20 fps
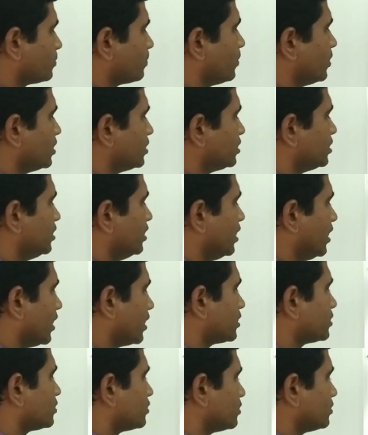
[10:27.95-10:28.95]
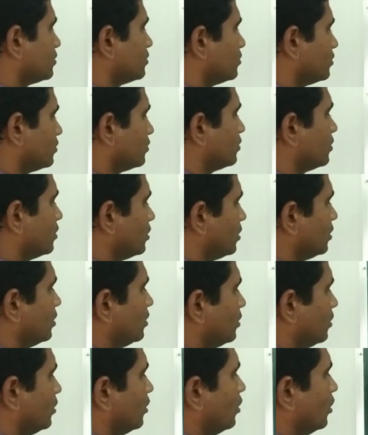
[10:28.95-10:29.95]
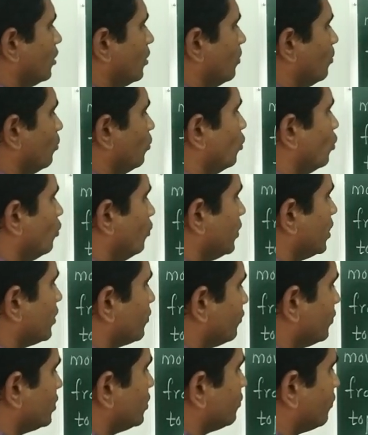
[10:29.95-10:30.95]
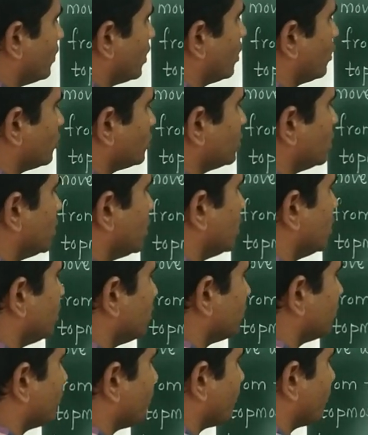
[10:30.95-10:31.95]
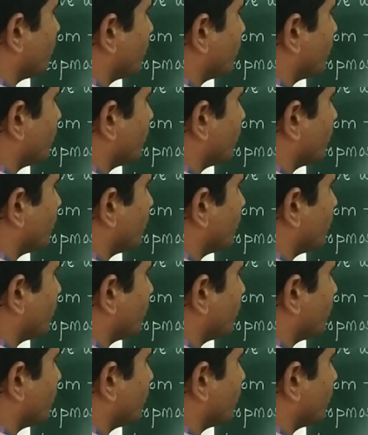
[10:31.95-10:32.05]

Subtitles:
plus dx, moving with velocity